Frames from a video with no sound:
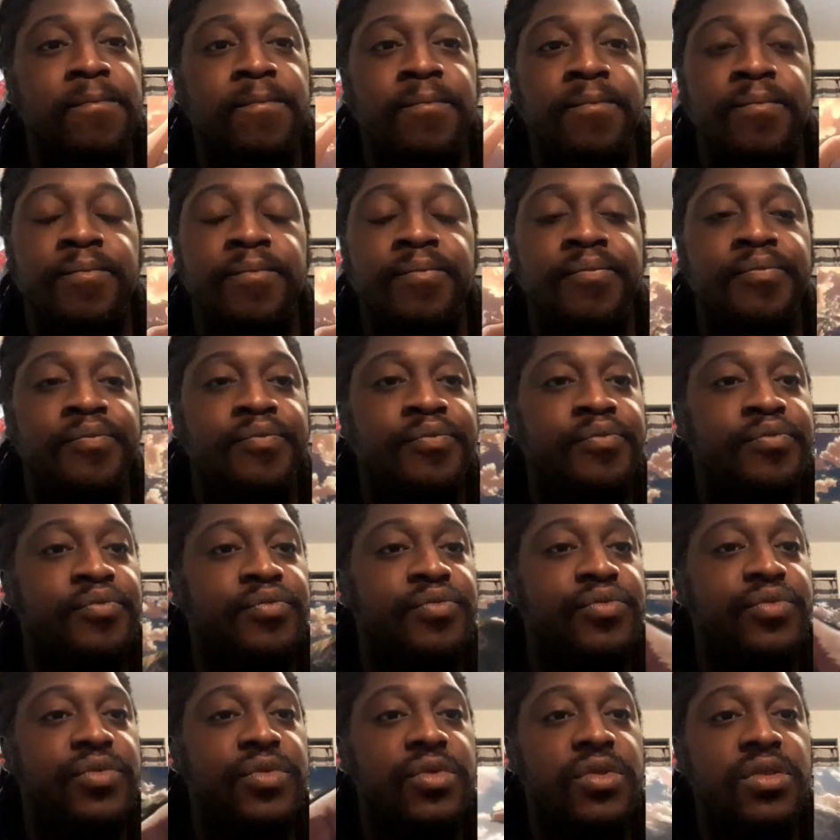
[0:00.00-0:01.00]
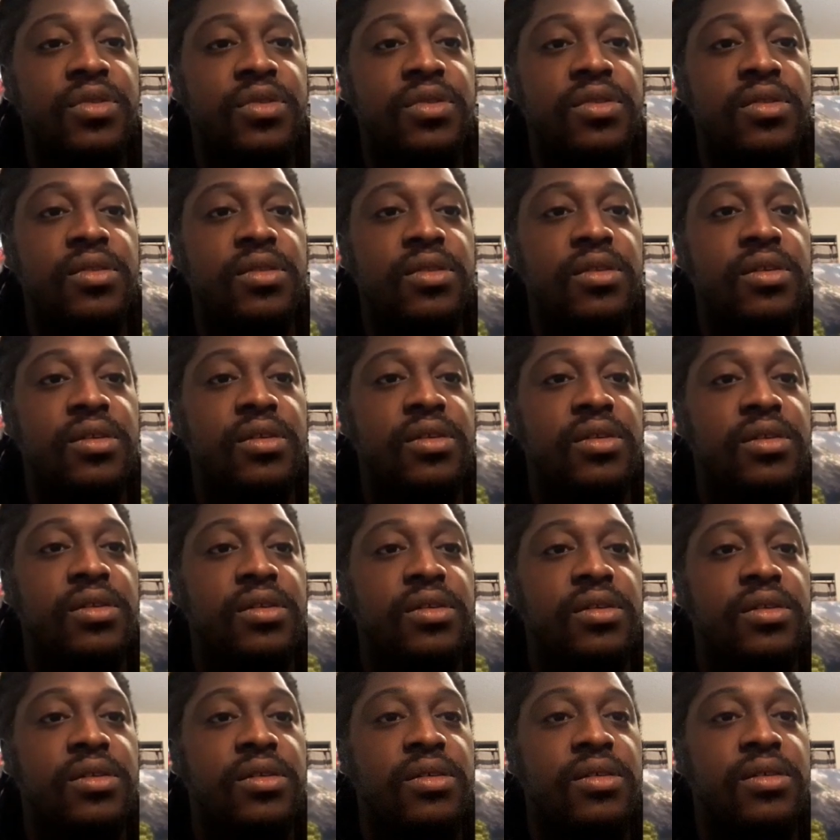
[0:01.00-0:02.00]

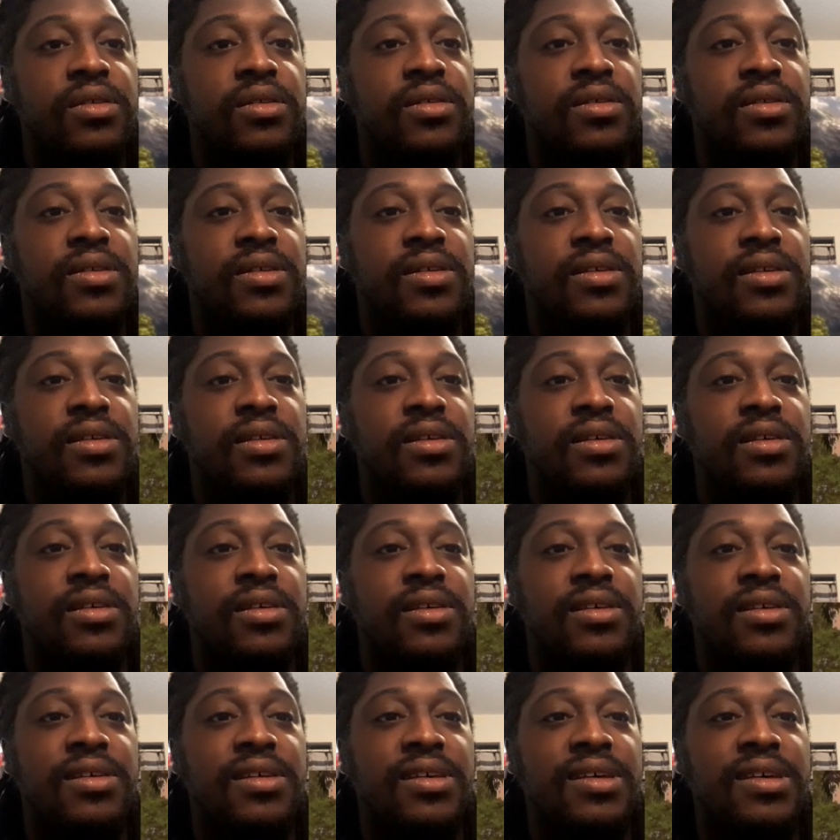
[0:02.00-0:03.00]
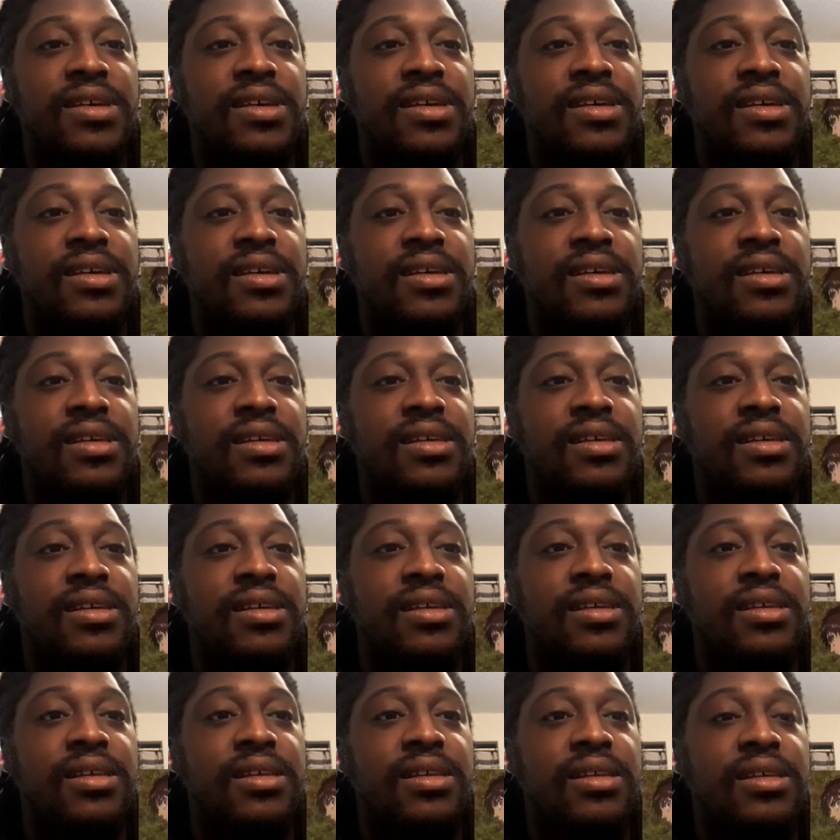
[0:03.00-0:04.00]

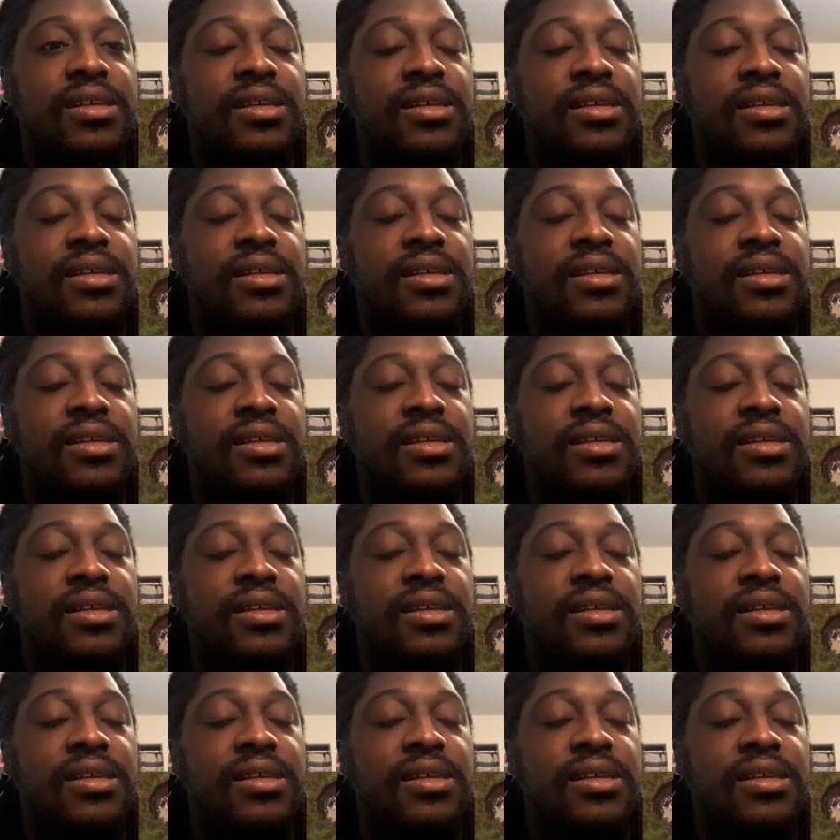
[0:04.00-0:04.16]
[no speech]